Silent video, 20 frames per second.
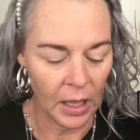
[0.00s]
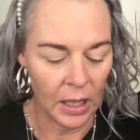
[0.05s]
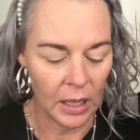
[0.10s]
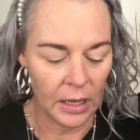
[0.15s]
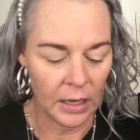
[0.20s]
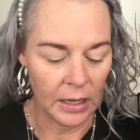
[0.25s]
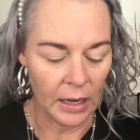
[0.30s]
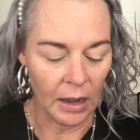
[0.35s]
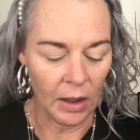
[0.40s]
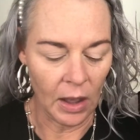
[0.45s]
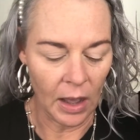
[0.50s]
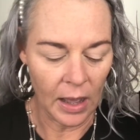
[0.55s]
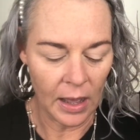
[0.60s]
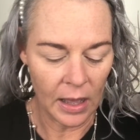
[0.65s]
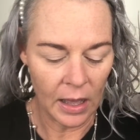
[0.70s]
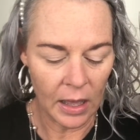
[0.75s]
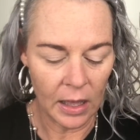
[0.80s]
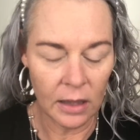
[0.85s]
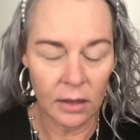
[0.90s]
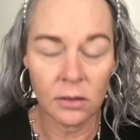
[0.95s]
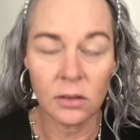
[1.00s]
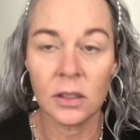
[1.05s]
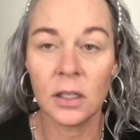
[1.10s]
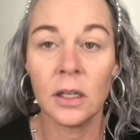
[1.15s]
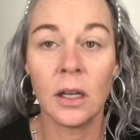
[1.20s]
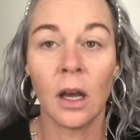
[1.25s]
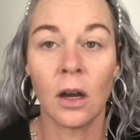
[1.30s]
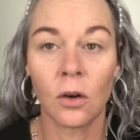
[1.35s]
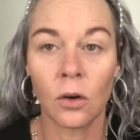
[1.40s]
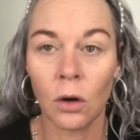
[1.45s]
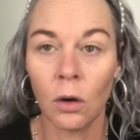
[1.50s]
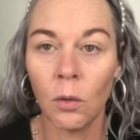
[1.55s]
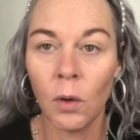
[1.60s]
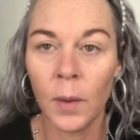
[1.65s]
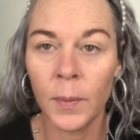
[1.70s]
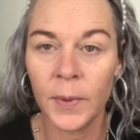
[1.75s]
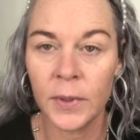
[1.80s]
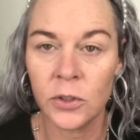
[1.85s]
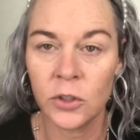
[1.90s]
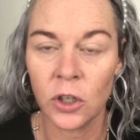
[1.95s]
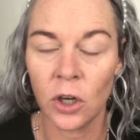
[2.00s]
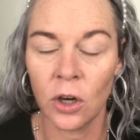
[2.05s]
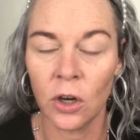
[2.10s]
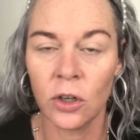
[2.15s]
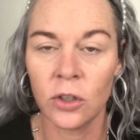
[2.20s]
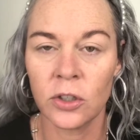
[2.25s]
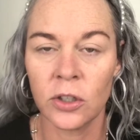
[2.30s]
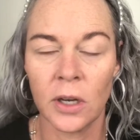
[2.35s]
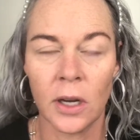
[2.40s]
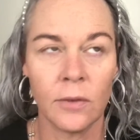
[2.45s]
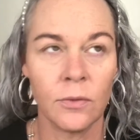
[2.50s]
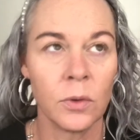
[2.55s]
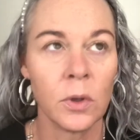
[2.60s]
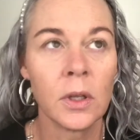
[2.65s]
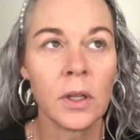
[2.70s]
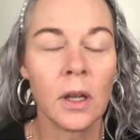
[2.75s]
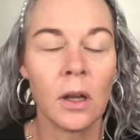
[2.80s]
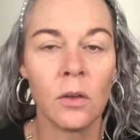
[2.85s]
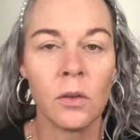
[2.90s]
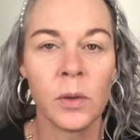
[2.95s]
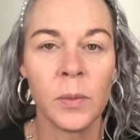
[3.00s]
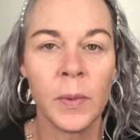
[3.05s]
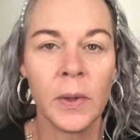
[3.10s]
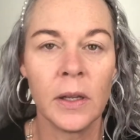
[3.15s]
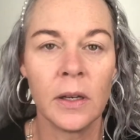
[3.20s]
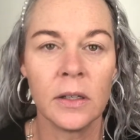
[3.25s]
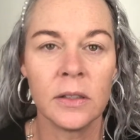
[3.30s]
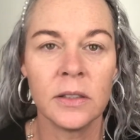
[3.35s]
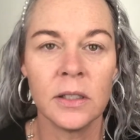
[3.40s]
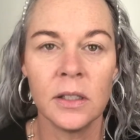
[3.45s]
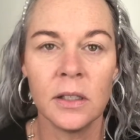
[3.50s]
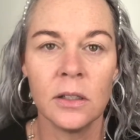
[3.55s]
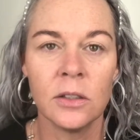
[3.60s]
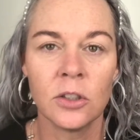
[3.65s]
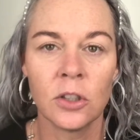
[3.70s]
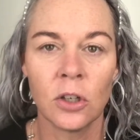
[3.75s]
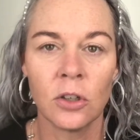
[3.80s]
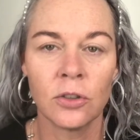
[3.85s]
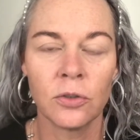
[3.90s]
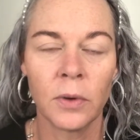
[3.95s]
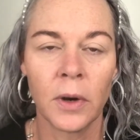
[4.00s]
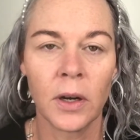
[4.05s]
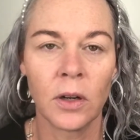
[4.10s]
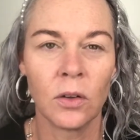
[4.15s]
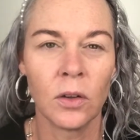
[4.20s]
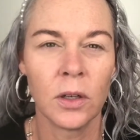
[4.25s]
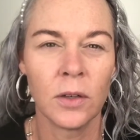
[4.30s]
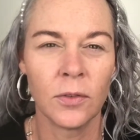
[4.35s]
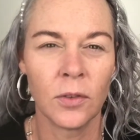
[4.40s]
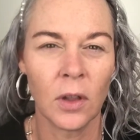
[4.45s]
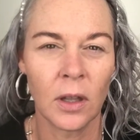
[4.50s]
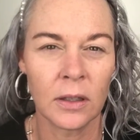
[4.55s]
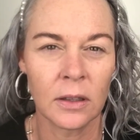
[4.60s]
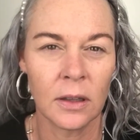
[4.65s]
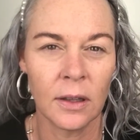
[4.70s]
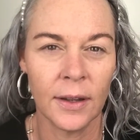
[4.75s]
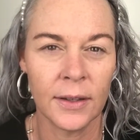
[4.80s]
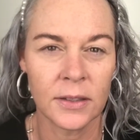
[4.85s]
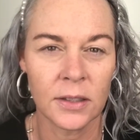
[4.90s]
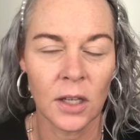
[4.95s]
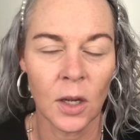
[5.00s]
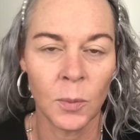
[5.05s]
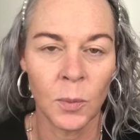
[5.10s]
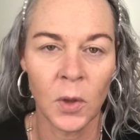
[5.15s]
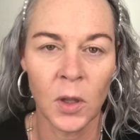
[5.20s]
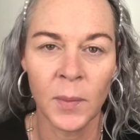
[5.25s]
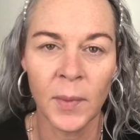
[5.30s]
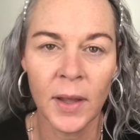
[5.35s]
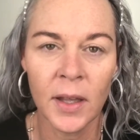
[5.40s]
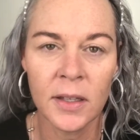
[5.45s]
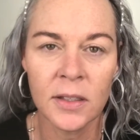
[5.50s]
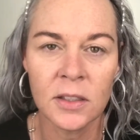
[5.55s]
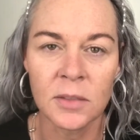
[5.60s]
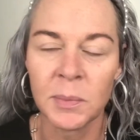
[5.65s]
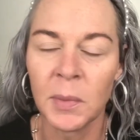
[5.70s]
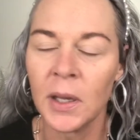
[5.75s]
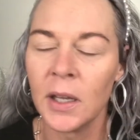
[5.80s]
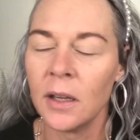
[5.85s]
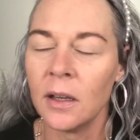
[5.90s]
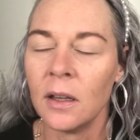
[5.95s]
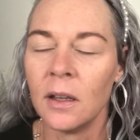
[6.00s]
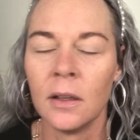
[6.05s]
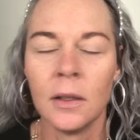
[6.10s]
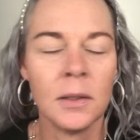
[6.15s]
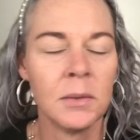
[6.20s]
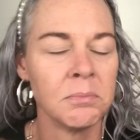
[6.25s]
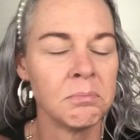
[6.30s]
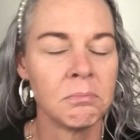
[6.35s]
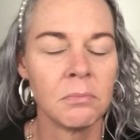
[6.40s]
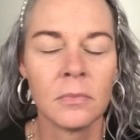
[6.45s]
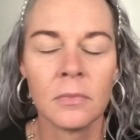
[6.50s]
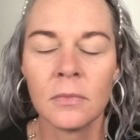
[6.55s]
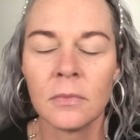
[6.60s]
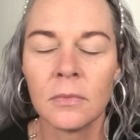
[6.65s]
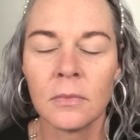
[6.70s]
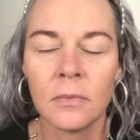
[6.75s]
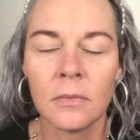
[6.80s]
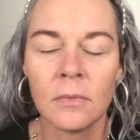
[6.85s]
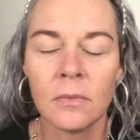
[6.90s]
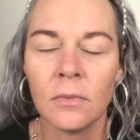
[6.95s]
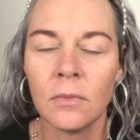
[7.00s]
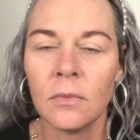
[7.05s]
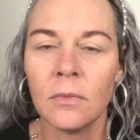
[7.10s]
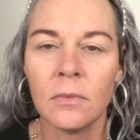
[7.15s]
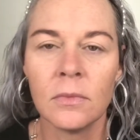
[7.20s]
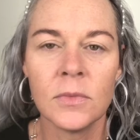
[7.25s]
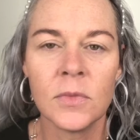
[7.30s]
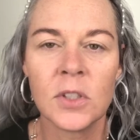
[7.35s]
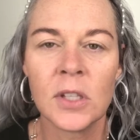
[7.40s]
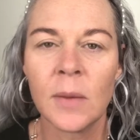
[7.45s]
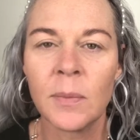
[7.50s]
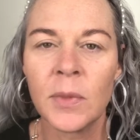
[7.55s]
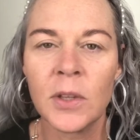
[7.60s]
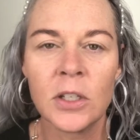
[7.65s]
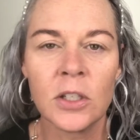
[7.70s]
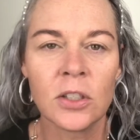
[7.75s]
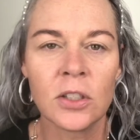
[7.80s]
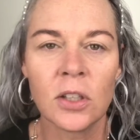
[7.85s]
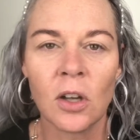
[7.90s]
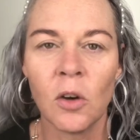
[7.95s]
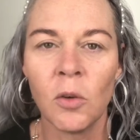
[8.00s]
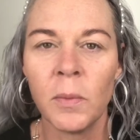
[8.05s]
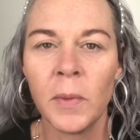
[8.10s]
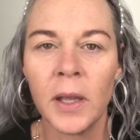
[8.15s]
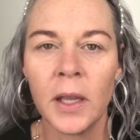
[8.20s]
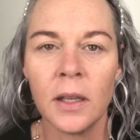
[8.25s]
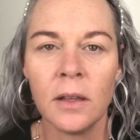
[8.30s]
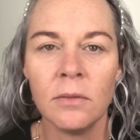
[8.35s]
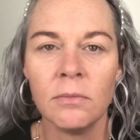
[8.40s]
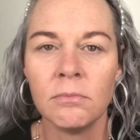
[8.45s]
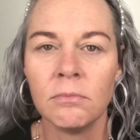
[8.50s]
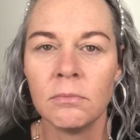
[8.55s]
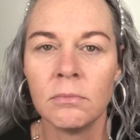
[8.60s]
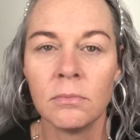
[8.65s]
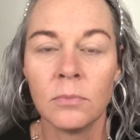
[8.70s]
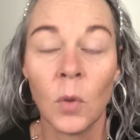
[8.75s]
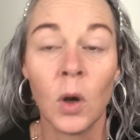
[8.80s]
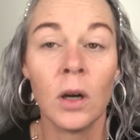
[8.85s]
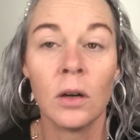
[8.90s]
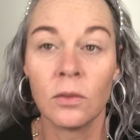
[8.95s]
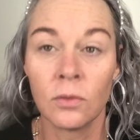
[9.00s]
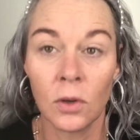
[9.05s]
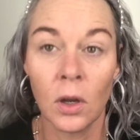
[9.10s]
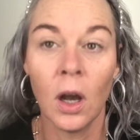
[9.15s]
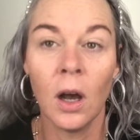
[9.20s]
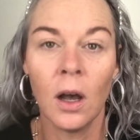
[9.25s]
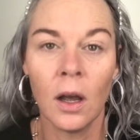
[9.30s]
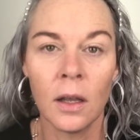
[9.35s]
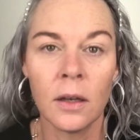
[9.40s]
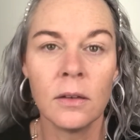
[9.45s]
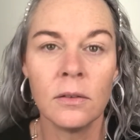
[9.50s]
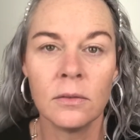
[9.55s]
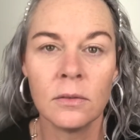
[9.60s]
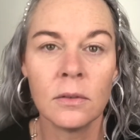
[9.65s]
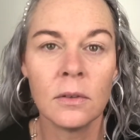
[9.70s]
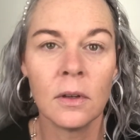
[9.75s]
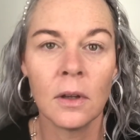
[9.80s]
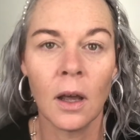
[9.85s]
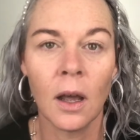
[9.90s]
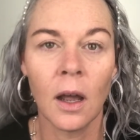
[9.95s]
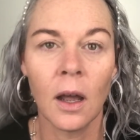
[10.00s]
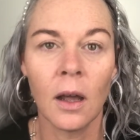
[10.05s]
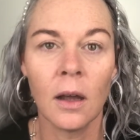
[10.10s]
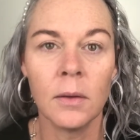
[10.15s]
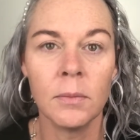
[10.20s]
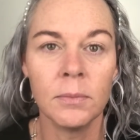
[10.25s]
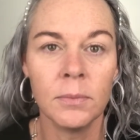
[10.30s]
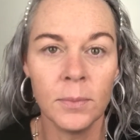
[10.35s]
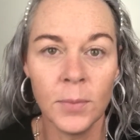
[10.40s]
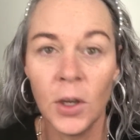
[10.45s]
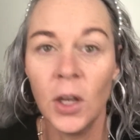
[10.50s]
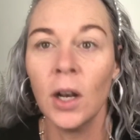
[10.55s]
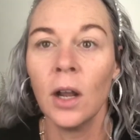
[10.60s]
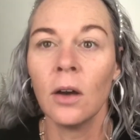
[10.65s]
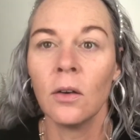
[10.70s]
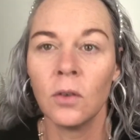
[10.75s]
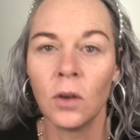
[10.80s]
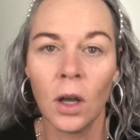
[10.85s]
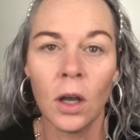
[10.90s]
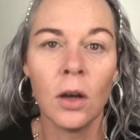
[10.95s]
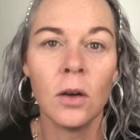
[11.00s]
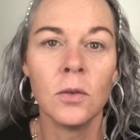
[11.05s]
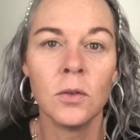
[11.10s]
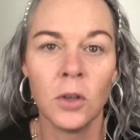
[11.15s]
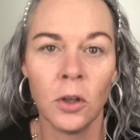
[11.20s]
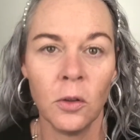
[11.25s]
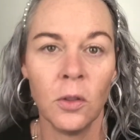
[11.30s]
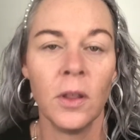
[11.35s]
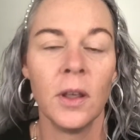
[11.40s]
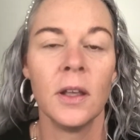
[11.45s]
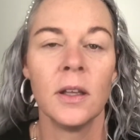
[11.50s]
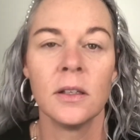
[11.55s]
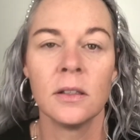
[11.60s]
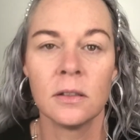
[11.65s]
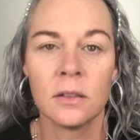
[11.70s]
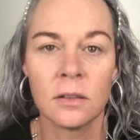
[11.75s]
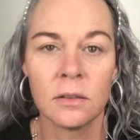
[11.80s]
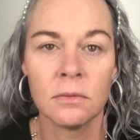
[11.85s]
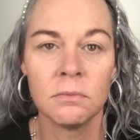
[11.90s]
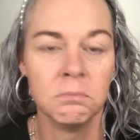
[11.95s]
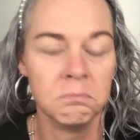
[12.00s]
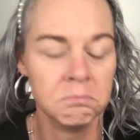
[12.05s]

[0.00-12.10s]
Now, I did not grow up in church, and I've really only been attending church regularly for like the last couple of months, but something just told me, well, God, go do this.